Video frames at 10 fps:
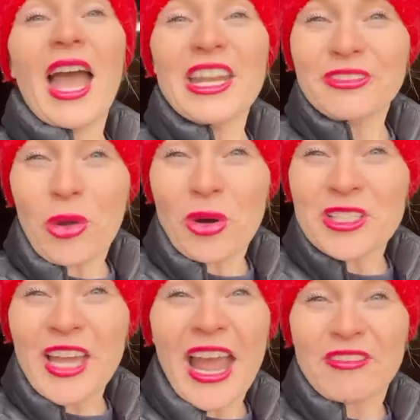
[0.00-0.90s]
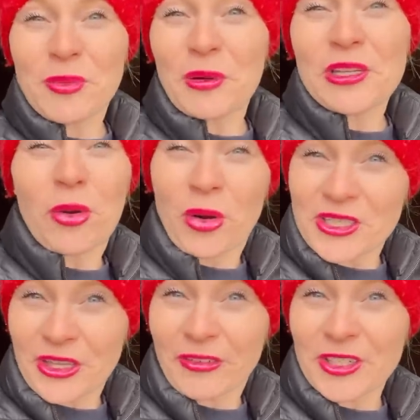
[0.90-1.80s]
And of course, I have to bring you
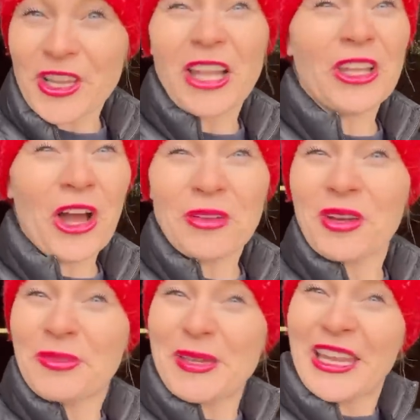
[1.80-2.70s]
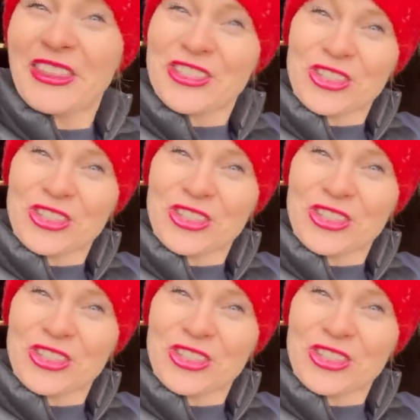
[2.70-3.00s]
horse lovers along with me in this